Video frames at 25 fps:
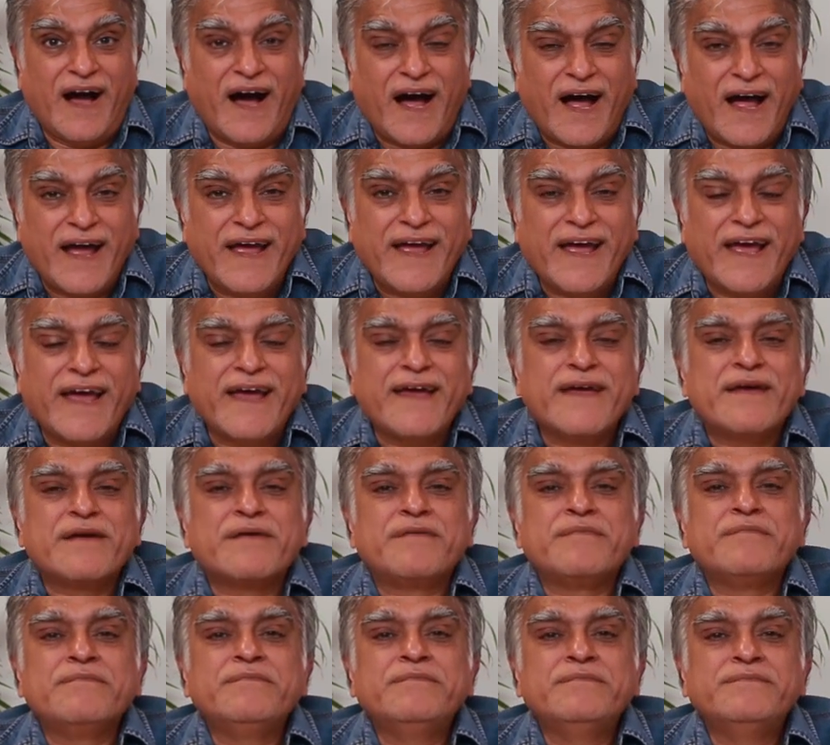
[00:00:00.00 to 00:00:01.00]
I
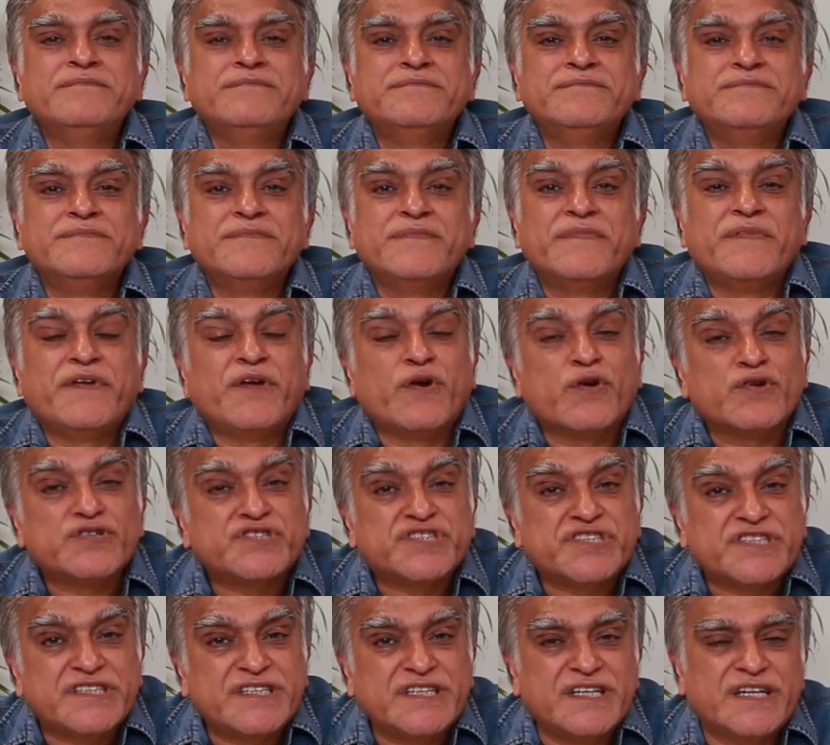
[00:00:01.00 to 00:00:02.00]
am your
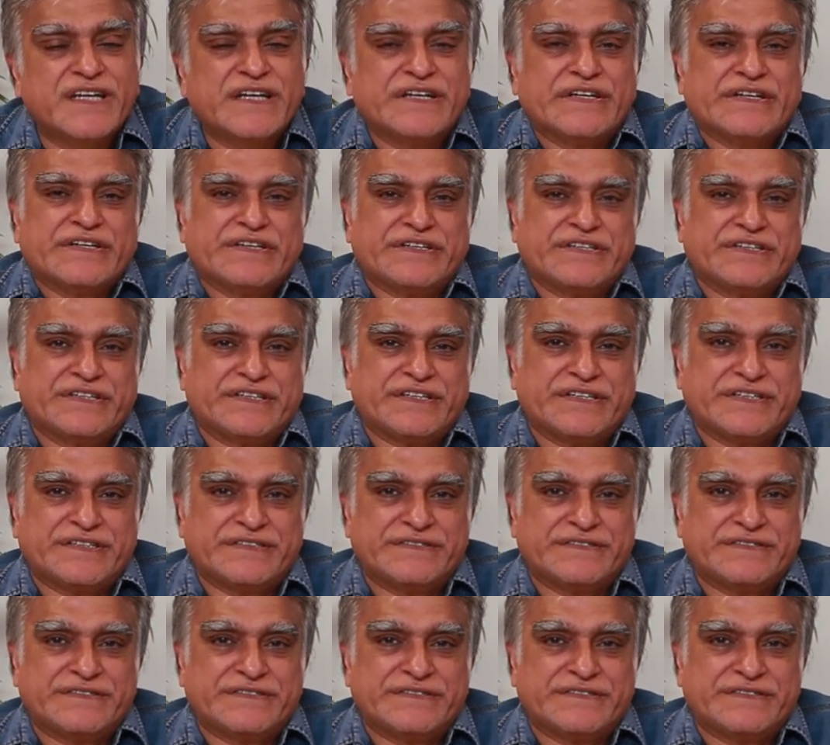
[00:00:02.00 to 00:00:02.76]
shield.